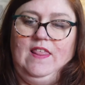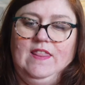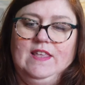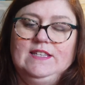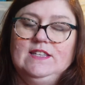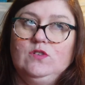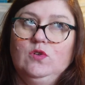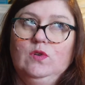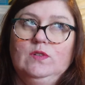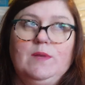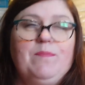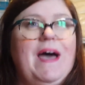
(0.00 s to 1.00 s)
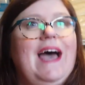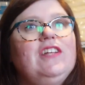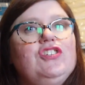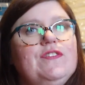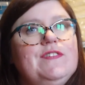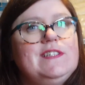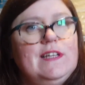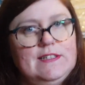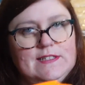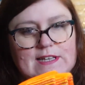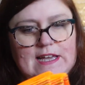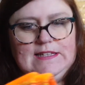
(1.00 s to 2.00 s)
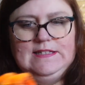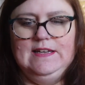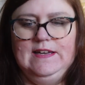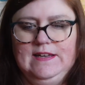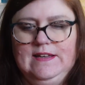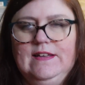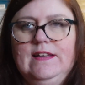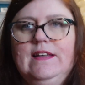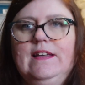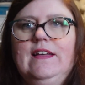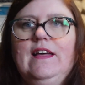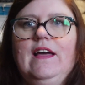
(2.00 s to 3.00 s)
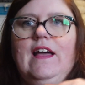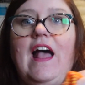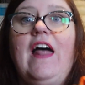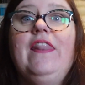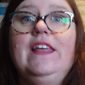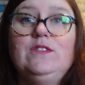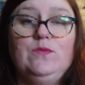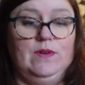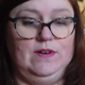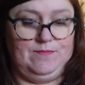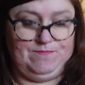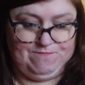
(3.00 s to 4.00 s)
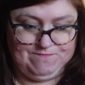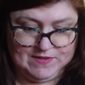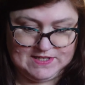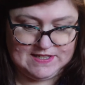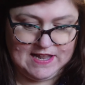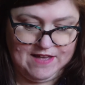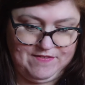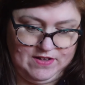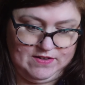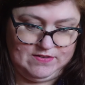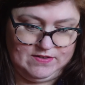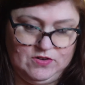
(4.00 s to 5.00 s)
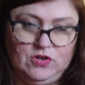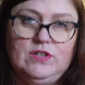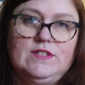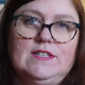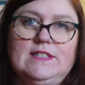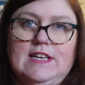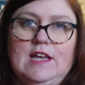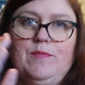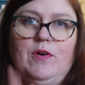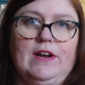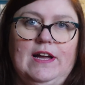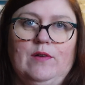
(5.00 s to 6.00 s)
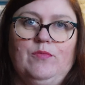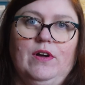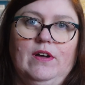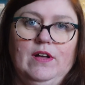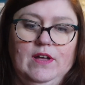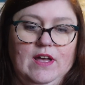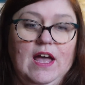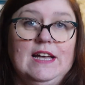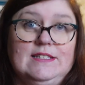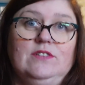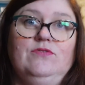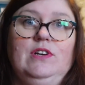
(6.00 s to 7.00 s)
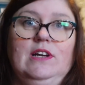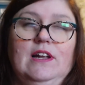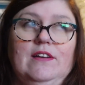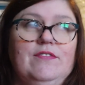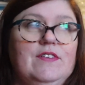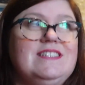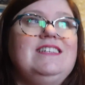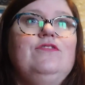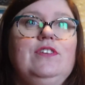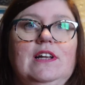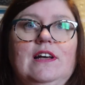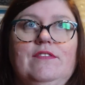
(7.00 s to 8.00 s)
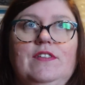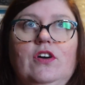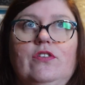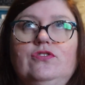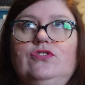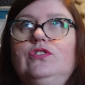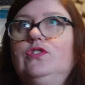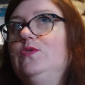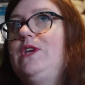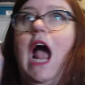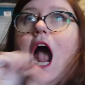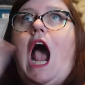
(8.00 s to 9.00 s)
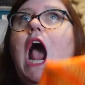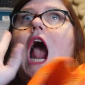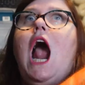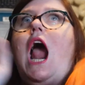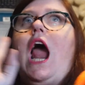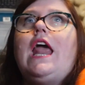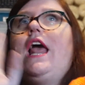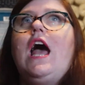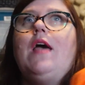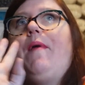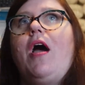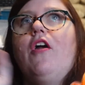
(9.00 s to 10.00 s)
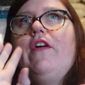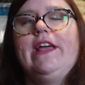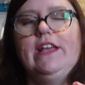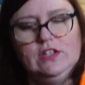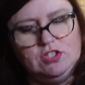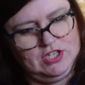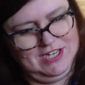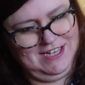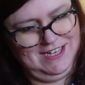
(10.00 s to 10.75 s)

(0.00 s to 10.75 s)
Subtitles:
This is called a patch of sunset. This never looks the same on camera as in real life, because in real life the orange just goes, "Hi, I'm orange."